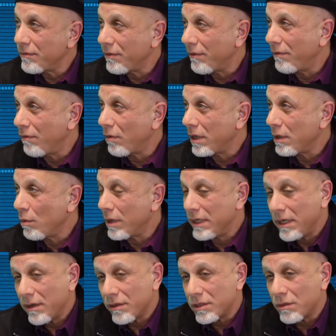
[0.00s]
for 41
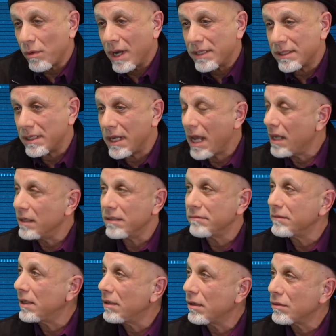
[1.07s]
years, twice a day,
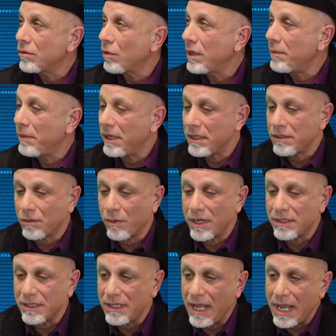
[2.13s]
20 minutes
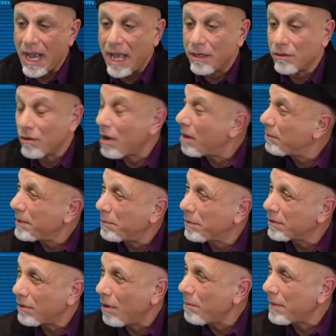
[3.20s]
twice a day. I don't know how
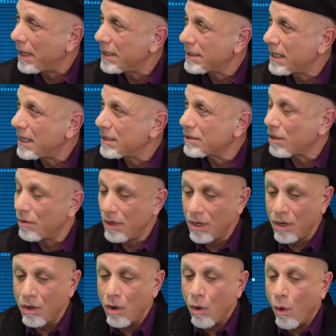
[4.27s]
people don't meditate. So
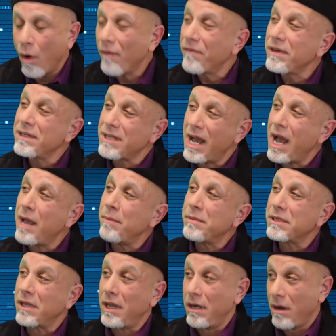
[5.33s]

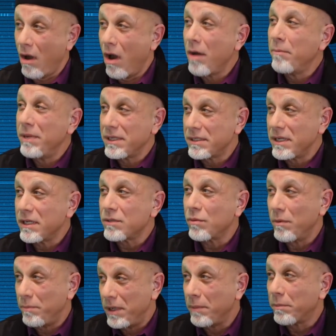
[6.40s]
oftentimes in our business,
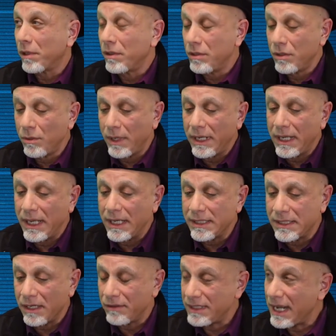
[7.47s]
what people are doing
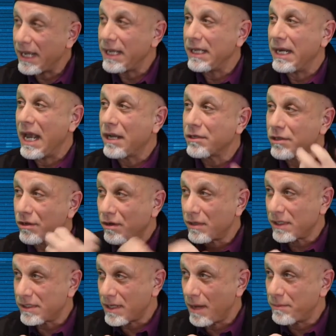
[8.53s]
is they're taking an
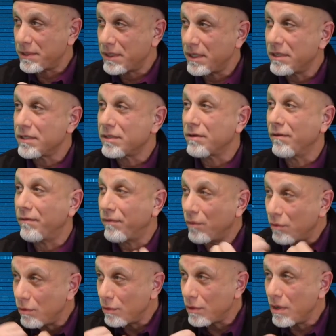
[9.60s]
external substance, a
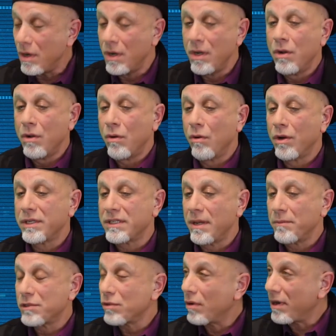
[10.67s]
food, or
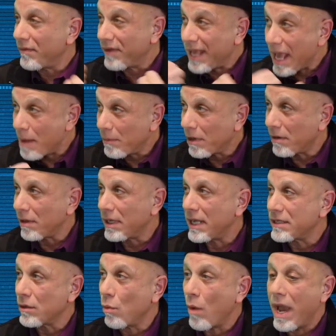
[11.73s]
some sort of chemical
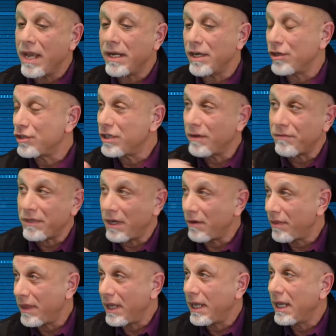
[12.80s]
as a way to shift their
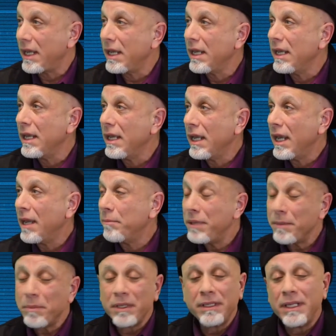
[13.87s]
thinking. And
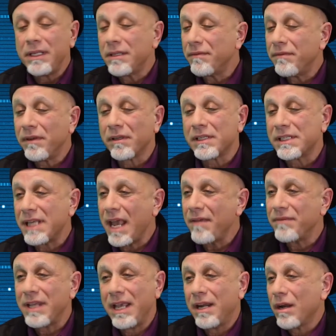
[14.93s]
people need to feel
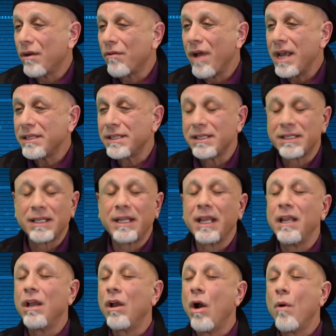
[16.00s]
safe in a crisis that they
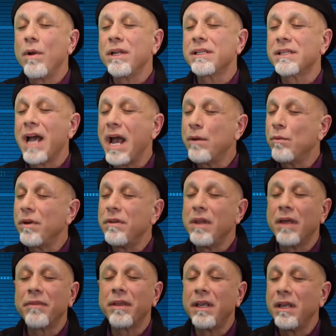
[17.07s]
can go inside with
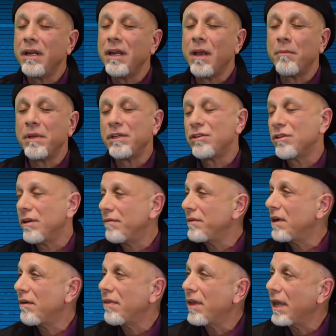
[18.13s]
nothing in them and shift
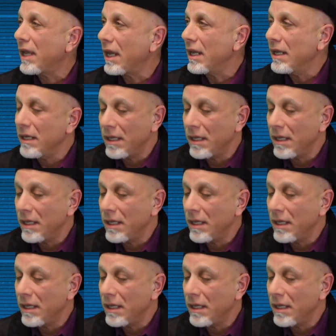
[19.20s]
their thinking.